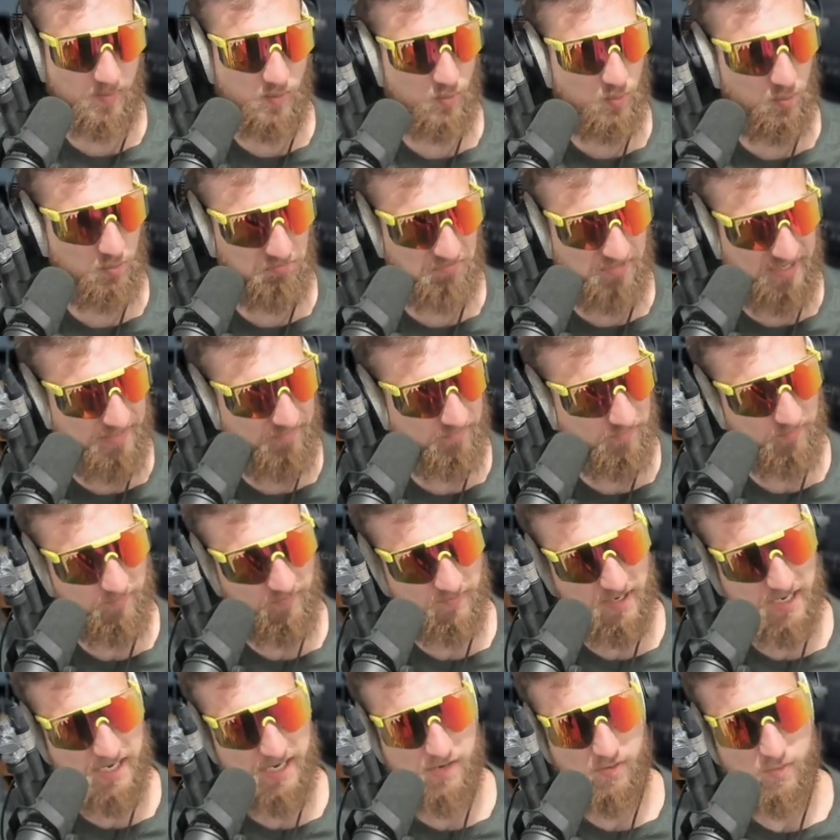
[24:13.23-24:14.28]
we'll read from
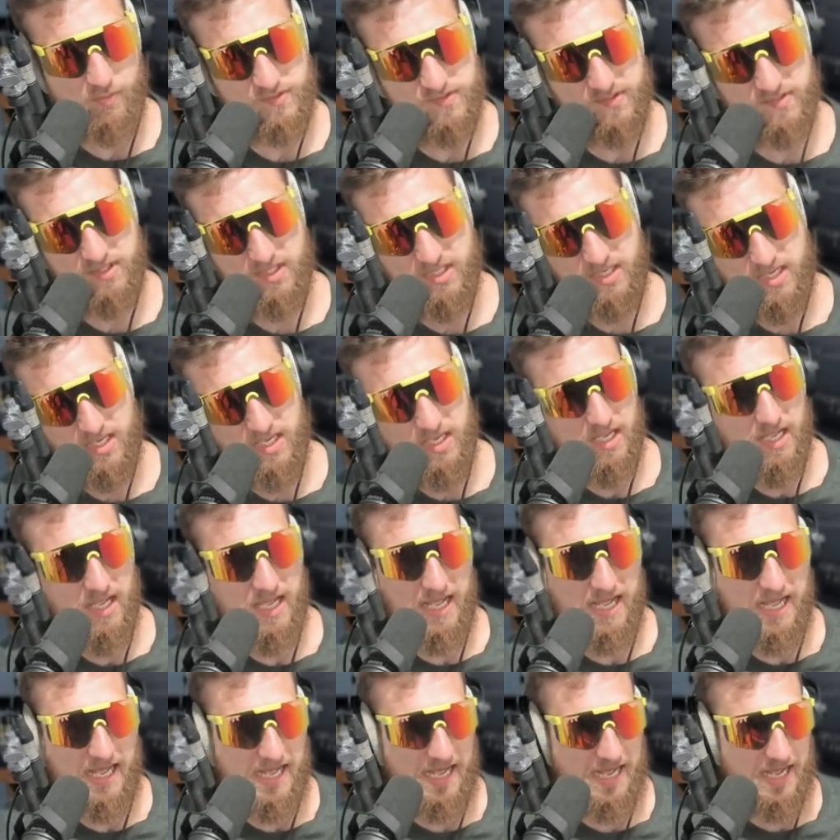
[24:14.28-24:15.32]
files,
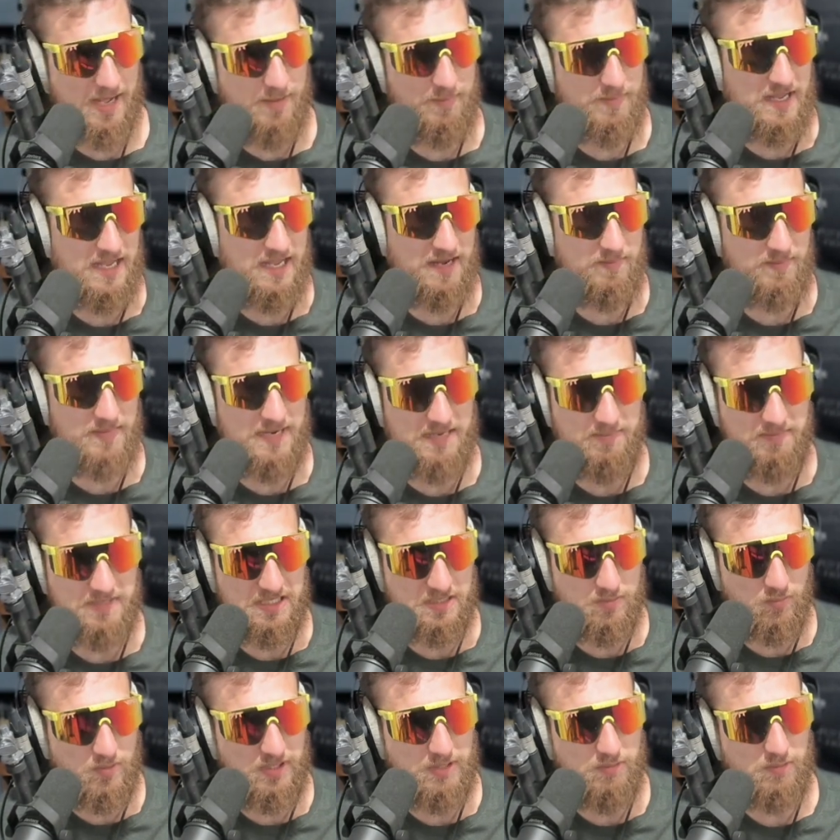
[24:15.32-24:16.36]
and maybe
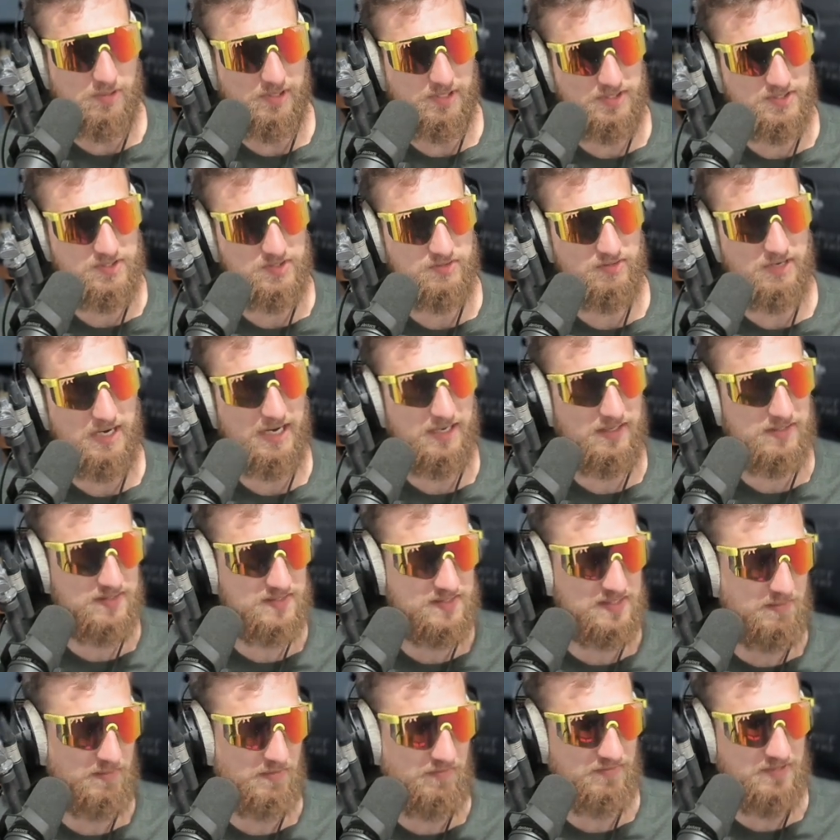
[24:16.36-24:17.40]
we will extract
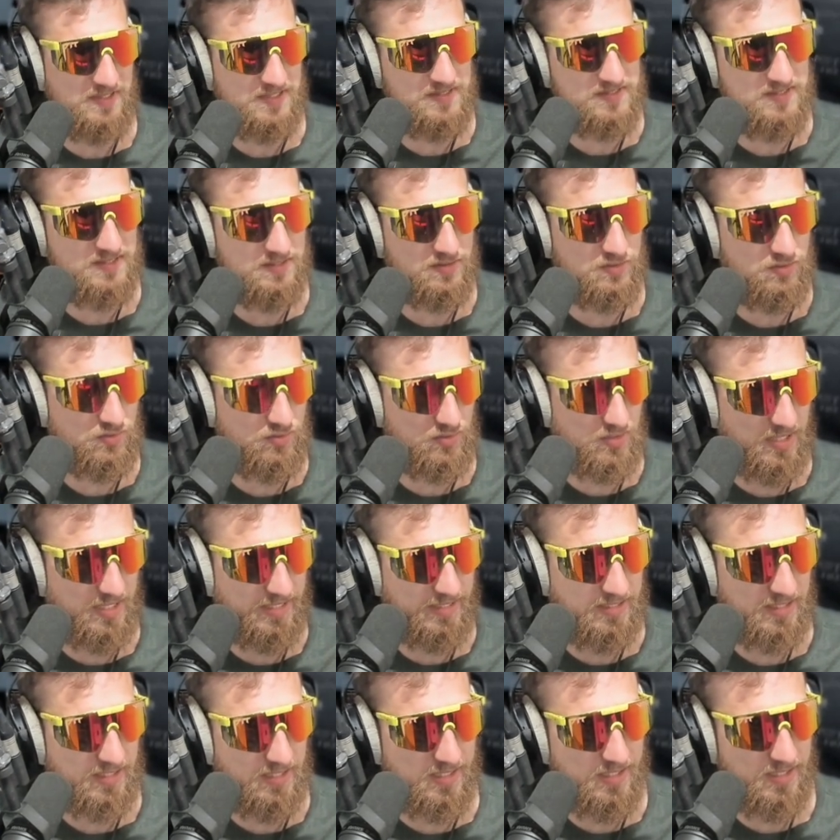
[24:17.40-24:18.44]
some of this into
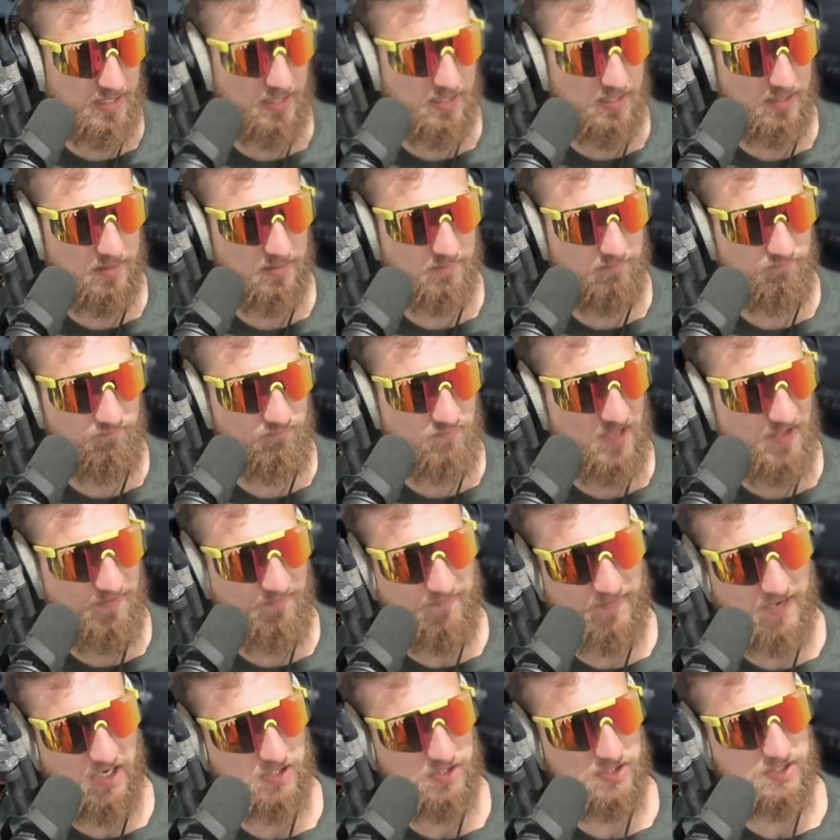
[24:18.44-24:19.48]
like a
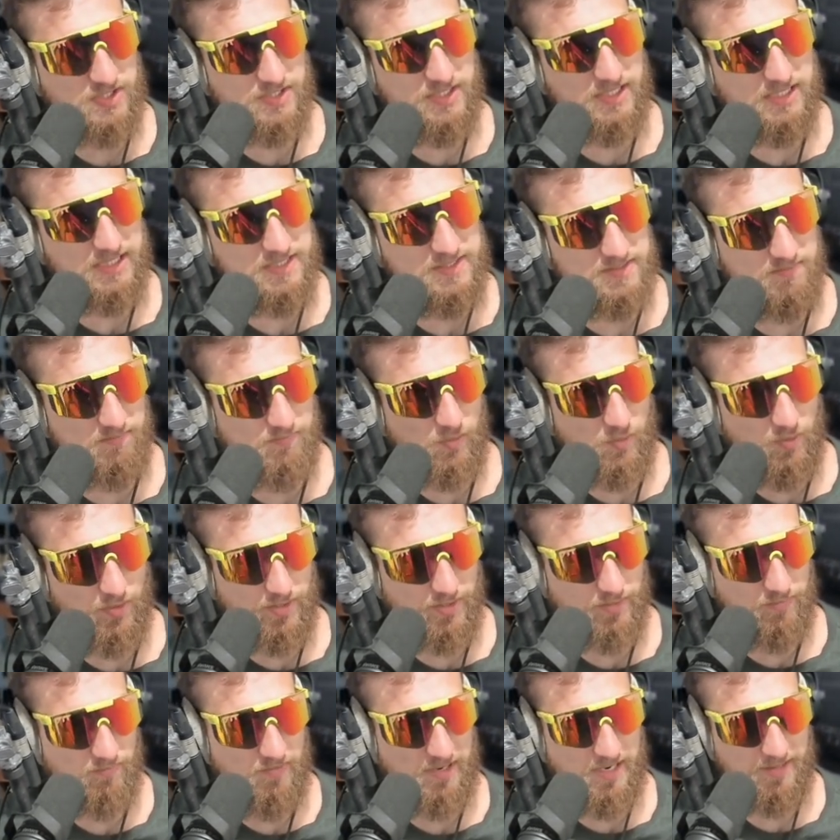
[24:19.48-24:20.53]
function that gets
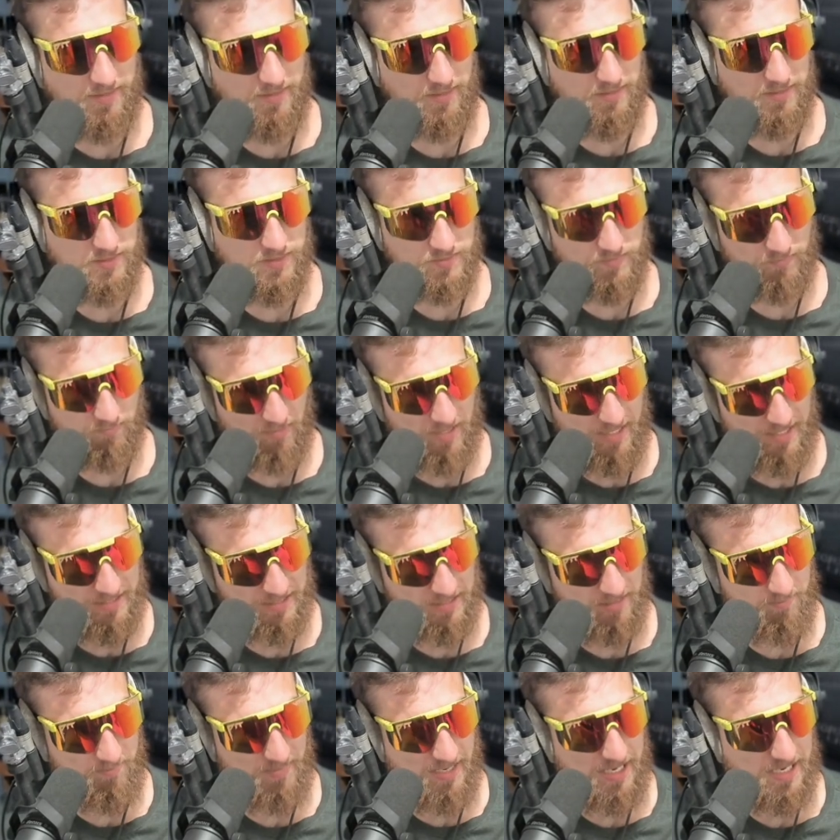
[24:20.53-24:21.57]
imported rather than just writing
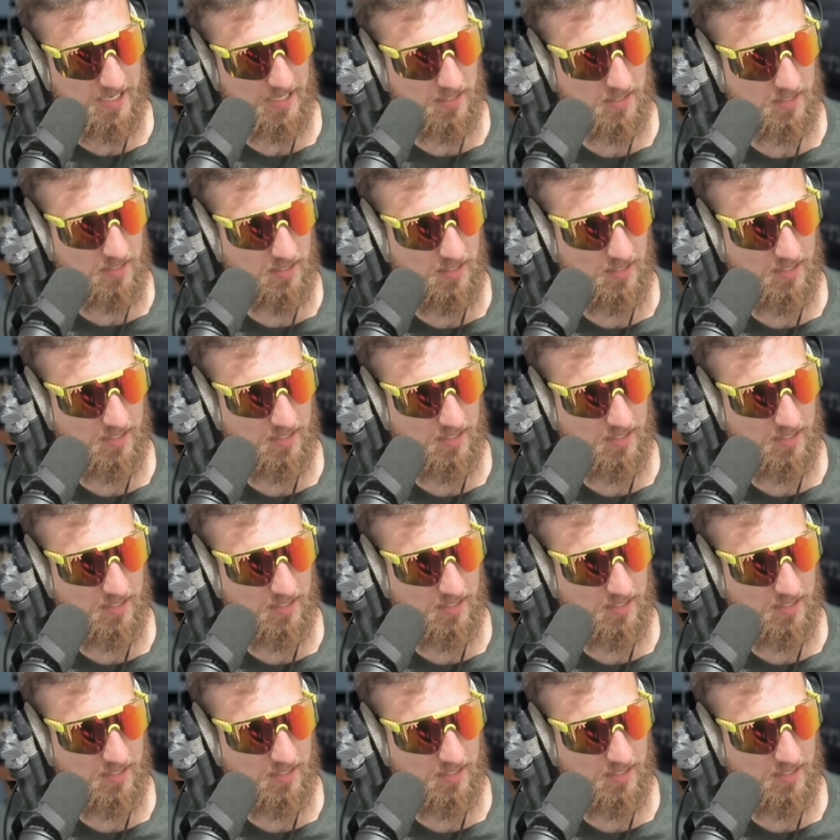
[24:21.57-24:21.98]
in main.